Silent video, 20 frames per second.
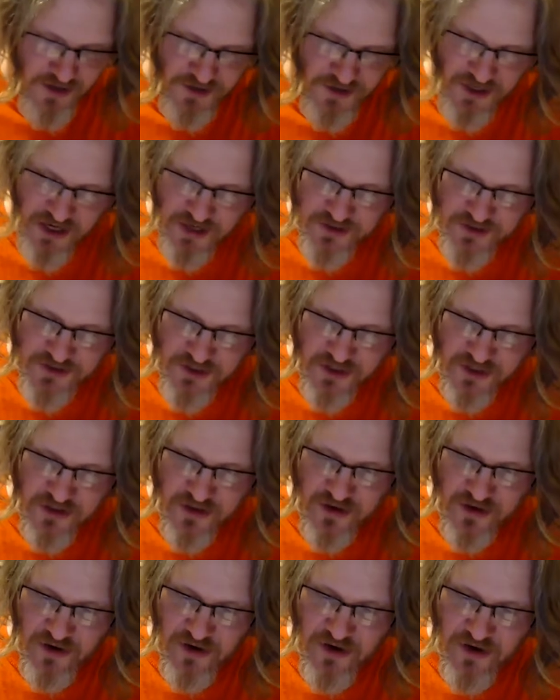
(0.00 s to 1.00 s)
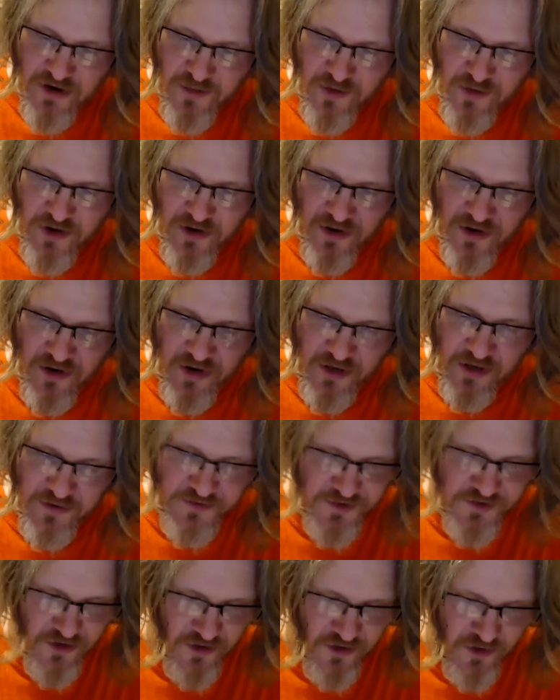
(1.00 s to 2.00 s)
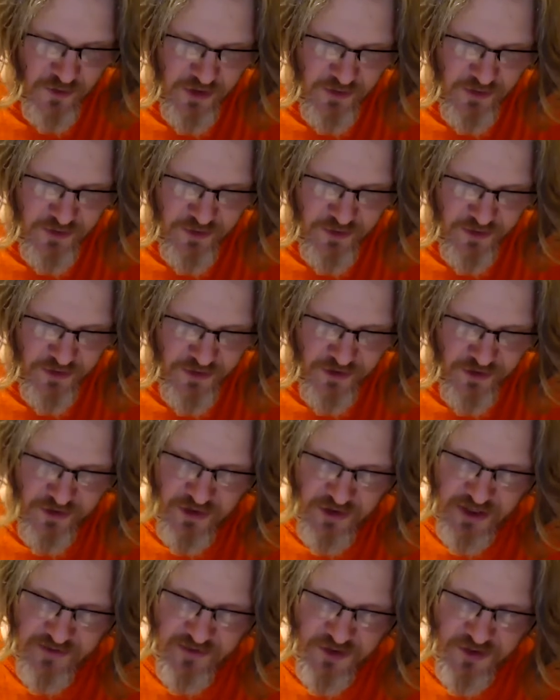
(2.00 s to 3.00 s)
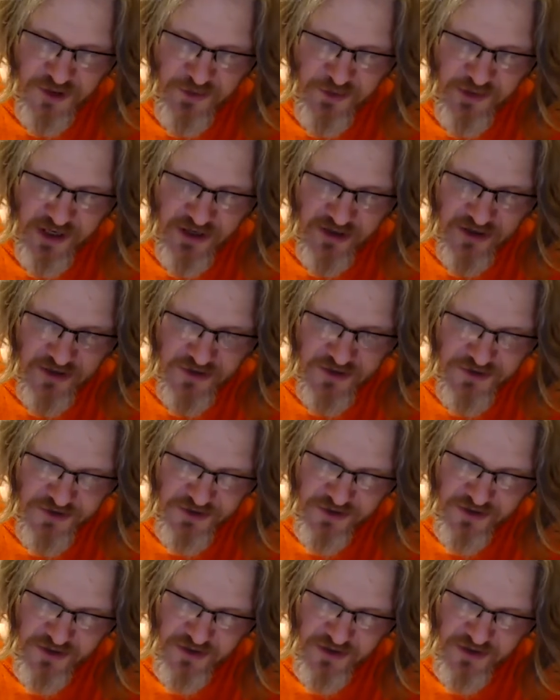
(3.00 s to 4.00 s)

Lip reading: casting in armor, gives all the way up through 3rd level spells.